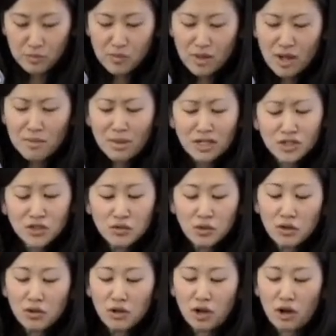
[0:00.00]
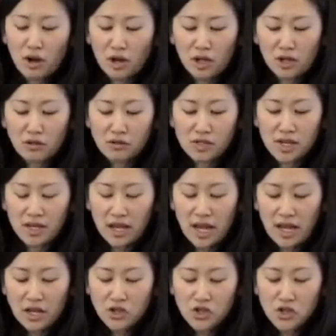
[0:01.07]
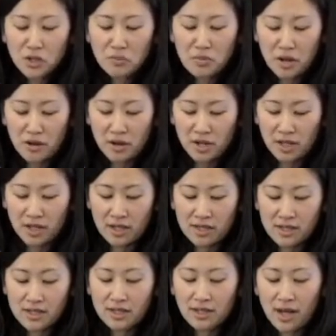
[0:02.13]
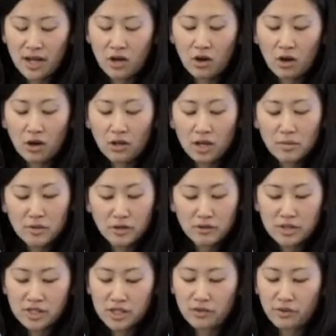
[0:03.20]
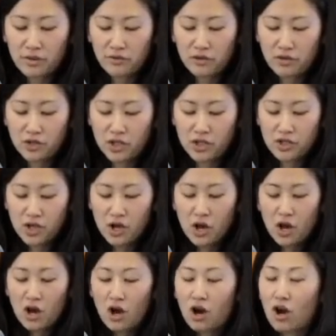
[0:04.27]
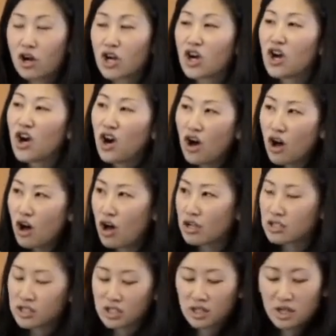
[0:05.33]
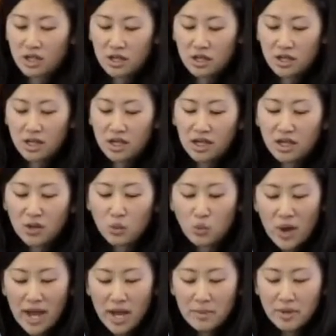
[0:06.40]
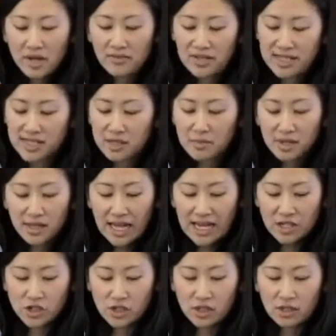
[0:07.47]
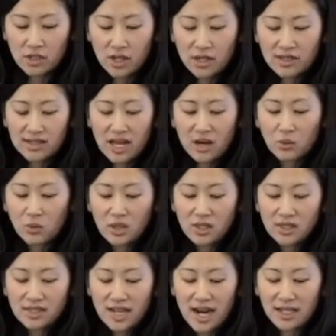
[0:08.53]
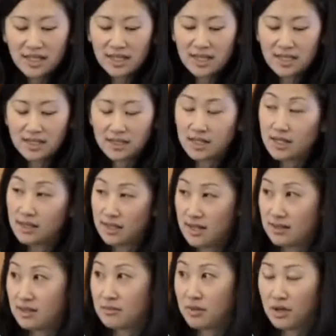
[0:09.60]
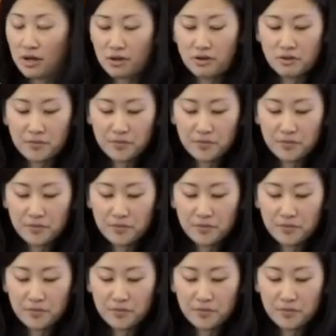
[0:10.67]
Matsuoka argues that Asian Americans, like all immigrants and refugees, are caught in a web of assimilation that will not easily let them go.